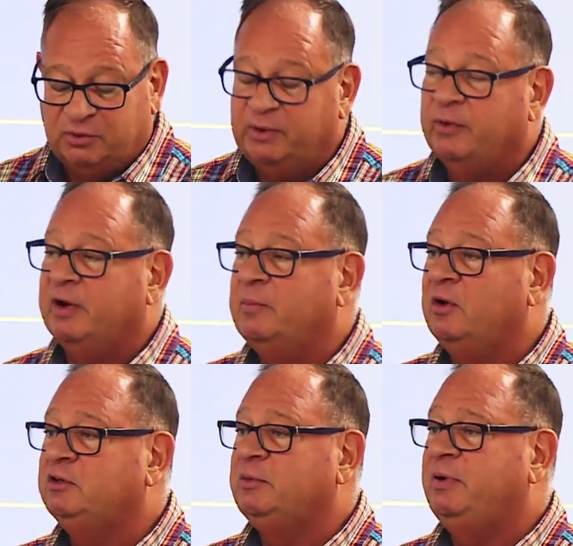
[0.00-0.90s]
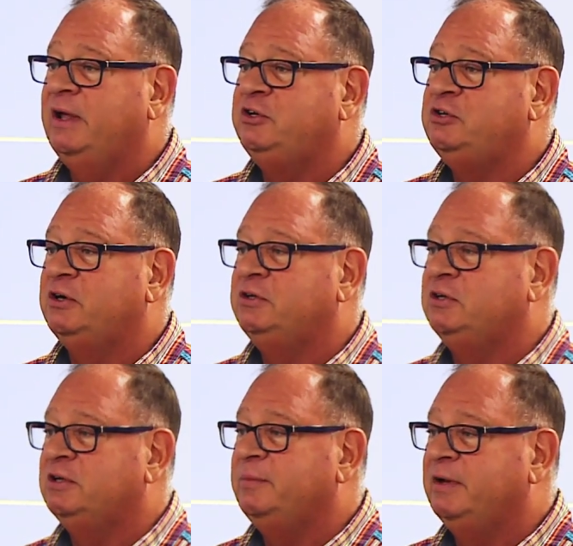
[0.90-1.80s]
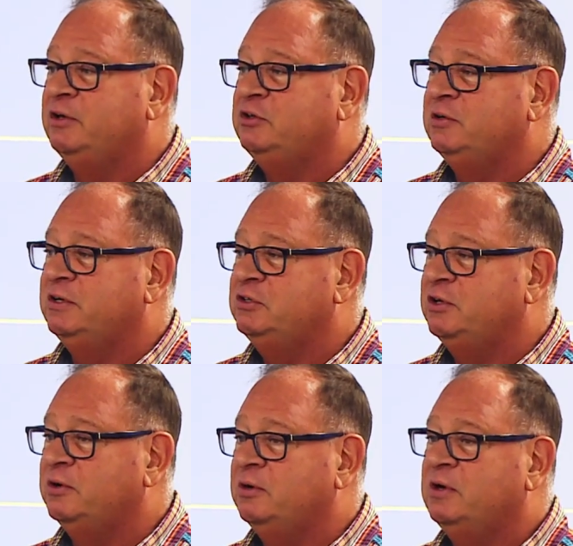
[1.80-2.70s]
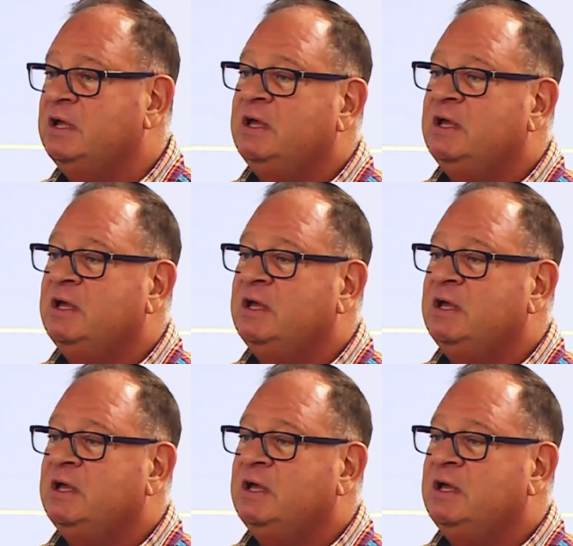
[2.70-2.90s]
we want to multiply churches and ministries, so